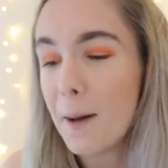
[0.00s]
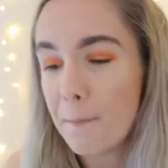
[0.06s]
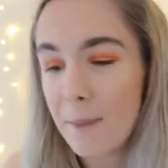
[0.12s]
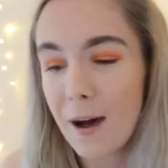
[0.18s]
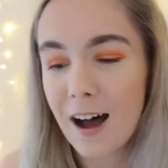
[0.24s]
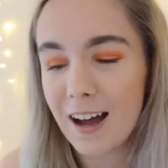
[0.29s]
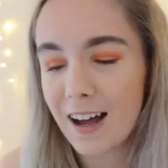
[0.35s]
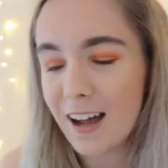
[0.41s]

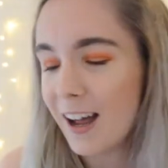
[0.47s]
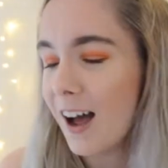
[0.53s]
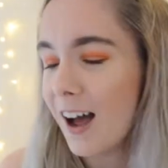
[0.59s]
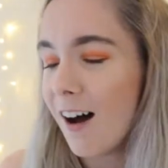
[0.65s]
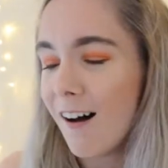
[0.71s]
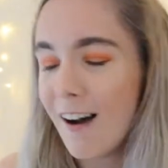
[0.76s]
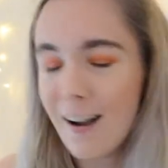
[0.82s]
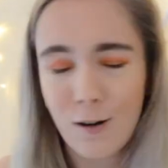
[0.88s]
But
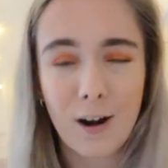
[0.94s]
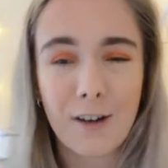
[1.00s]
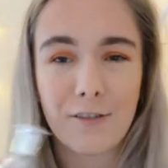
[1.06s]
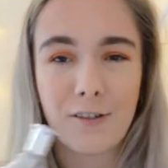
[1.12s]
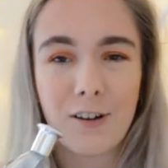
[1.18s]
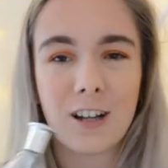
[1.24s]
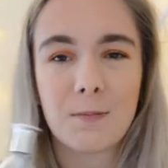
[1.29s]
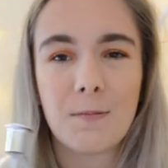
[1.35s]
I got it
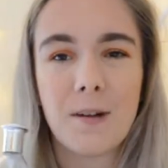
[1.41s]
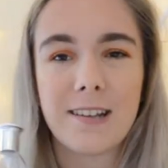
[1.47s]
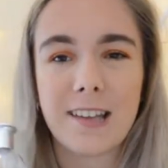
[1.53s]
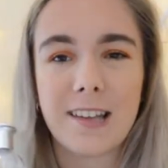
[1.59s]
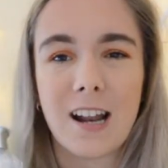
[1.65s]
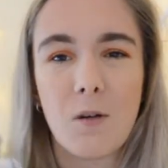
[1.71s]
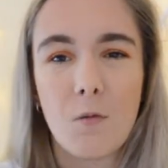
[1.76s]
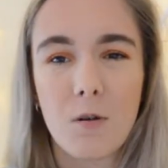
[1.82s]
for Christmas
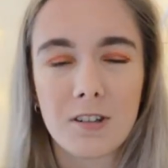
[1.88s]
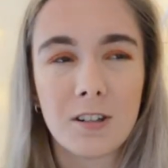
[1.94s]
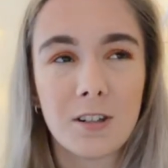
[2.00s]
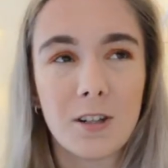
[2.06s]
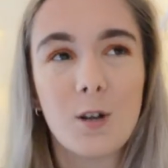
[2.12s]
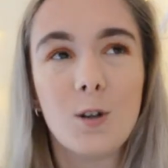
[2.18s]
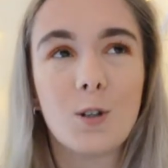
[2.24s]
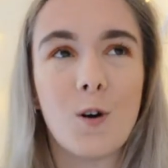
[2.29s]
and I
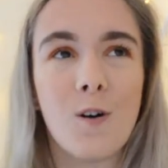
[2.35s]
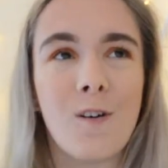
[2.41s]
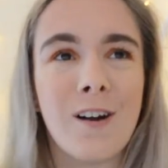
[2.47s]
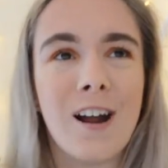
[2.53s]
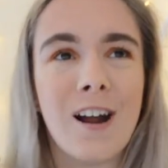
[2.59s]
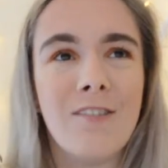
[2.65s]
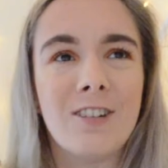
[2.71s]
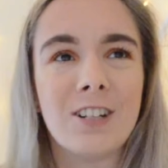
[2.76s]
wasn't too sure
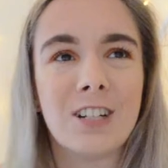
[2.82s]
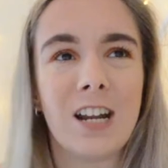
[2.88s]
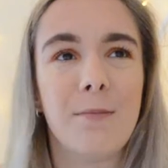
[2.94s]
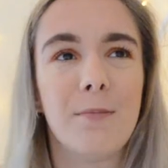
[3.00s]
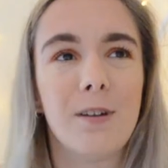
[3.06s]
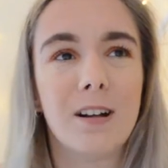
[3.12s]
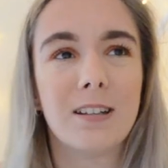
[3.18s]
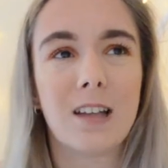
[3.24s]
on it
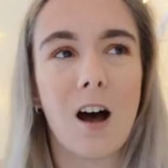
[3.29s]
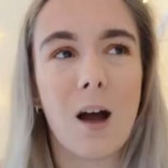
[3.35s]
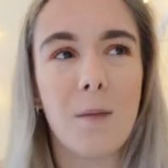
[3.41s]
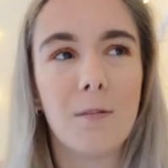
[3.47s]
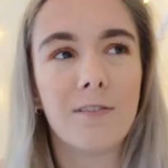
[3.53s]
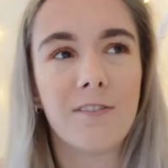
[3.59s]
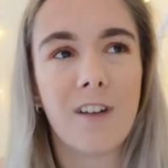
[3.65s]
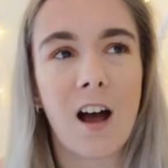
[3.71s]
originally because I
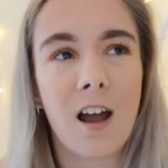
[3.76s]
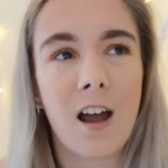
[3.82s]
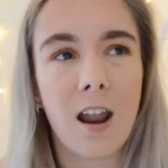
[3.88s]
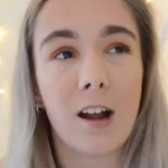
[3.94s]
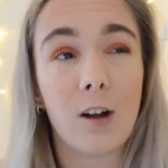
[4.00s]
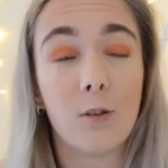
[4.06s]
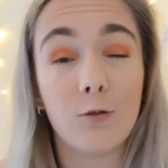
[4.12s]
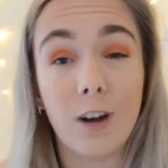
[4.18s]
prefer
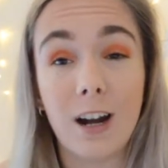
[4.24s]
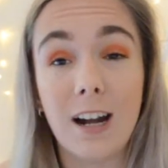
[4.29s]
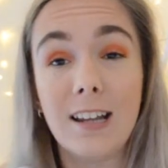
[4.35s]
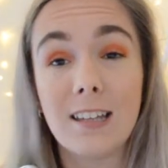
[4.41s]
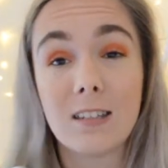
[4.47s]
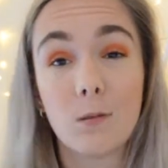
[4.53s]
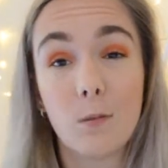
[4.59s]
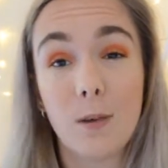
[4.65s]
like
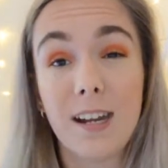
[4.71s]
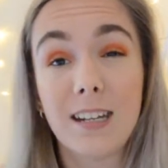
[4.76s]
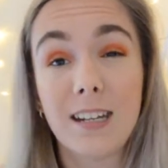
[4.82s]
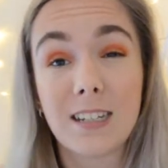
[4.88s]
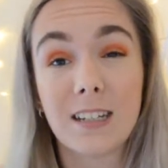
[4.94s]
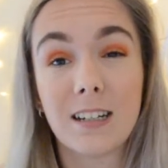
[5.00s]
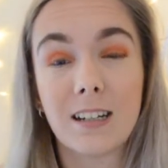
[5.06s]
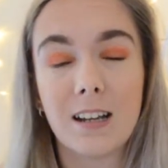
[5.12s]
really
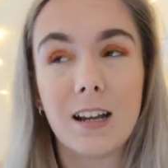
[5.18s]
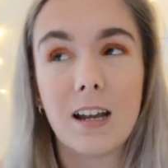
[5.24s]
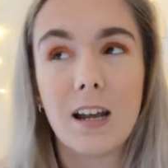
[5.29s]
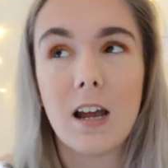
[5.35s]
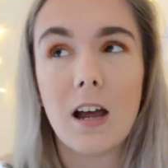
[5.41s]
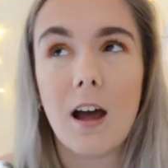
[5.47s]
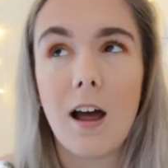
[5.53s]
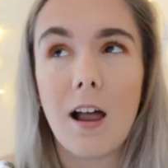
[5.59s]
sweet
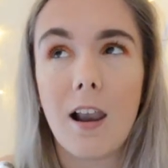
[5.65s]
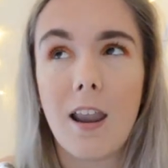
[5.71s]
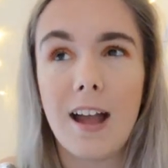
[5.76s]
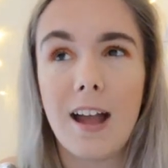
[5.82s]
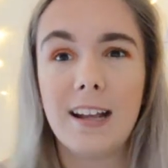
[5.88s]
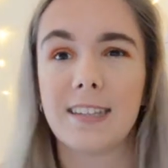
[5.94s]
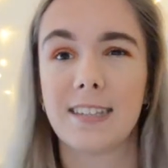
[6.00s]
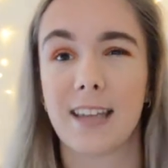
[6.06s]

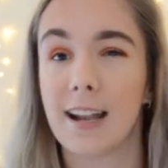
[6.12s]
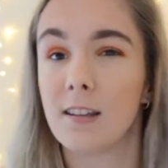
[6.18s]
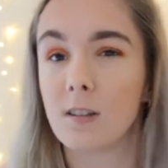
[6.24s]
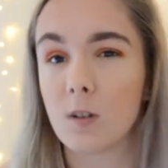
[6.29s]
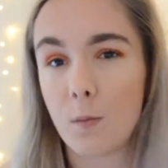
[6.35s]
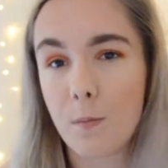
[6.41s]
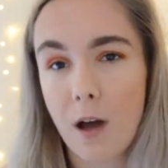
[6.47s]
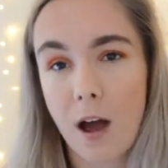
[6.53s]
like
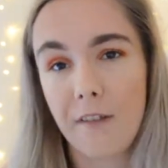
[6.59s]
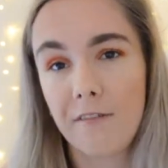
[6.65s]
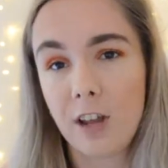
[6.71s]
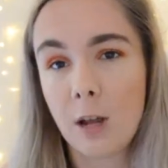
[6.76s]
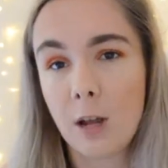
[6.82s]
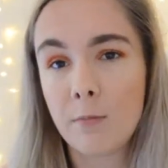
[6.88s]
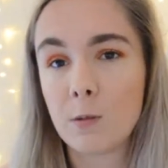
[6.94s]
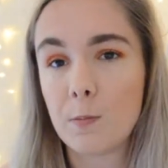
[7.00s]
scents on
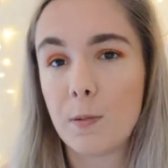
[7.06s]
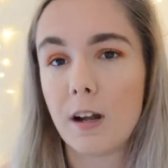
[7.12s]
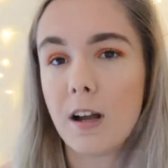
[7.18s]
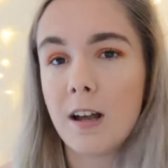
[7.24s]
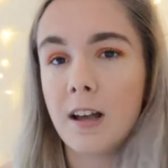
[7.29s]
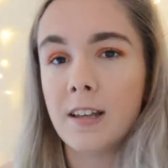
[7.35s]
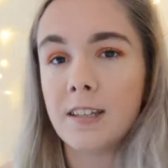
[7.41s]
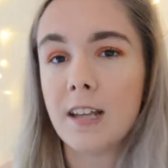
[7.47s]
perfumes
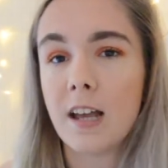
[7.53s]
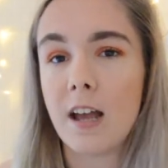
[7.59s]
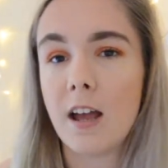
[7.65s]
because